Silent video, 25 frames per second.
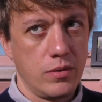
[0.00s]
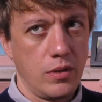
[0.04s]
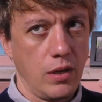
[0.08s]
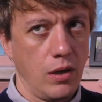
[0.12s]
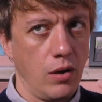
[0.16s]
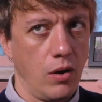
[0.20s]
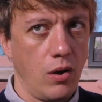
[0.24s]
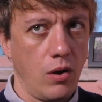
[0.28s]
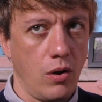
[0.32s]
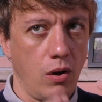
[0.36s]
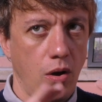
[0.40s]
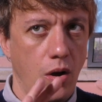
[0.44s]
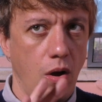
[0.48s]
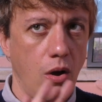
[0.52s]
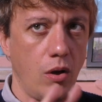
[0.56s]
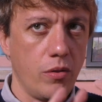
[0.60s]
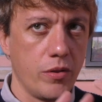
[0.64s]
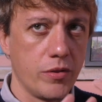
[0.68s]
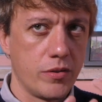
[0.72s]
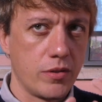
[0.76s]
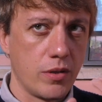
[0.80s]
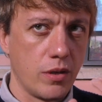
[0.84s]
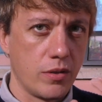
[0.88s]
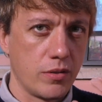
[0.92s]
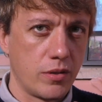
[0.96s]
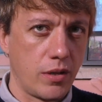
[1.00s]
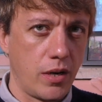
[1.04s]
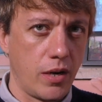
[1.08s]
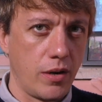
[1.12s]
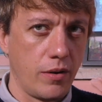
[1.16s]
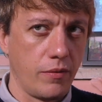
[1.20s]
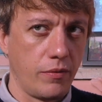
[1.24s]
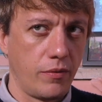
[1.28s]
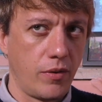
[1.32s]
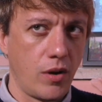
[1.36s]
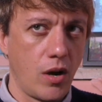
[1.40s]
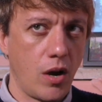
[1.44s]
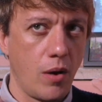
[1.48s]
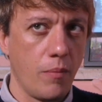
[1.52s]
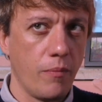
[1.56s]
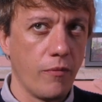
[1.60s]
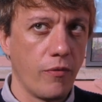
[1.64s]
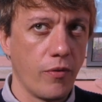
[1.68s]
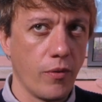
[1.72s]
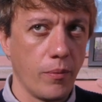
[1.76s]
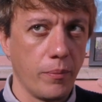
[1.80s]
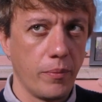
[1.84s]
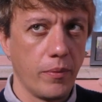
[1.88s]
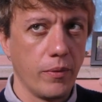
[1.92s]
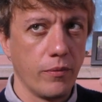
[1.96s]
they all the songs kind of come
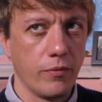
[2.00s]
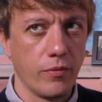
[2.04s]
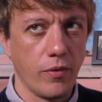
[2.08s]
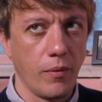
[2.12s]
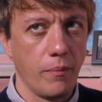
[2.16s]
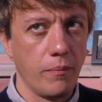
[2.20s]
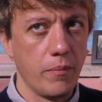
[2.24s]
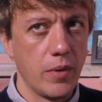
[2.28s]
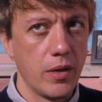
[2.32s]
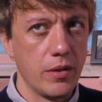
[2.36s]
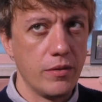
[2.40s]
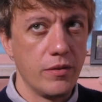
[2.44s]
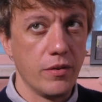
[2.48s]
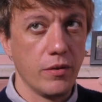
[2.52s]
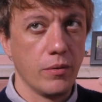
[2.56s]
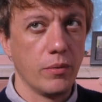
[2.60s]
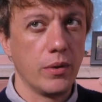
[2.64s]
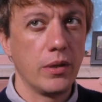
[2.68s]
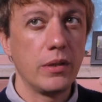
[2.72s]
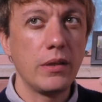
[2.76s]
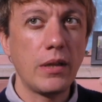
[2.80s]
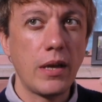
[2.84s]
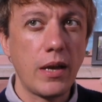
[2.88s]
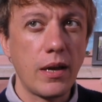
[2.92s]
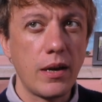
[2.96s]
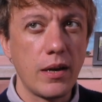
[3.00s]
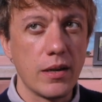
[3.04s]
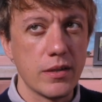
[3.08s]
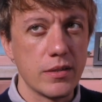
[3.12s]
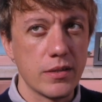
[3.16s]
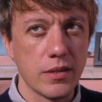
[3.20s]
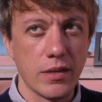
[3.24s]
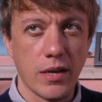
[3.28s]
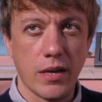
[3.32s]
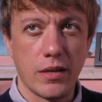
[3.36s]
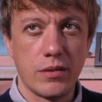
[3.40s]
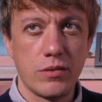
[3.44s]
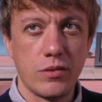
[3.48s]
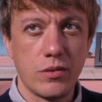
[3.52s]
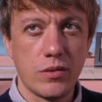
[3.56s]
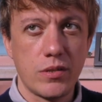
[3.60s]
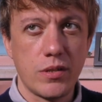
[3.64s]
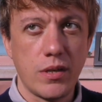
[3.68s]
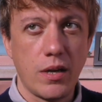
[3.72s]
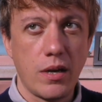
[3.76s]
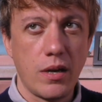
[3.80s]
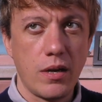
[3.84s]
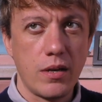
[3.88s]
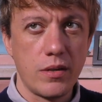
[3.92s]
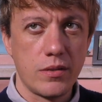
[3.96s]
from me doing that as an
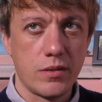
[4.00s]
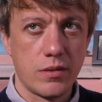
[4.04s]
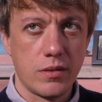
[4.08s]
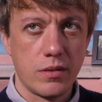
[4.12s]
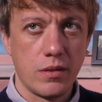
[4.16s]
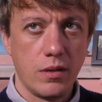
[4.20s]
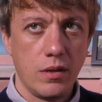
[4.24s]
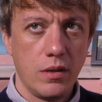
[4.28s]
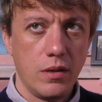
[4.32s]
exercise.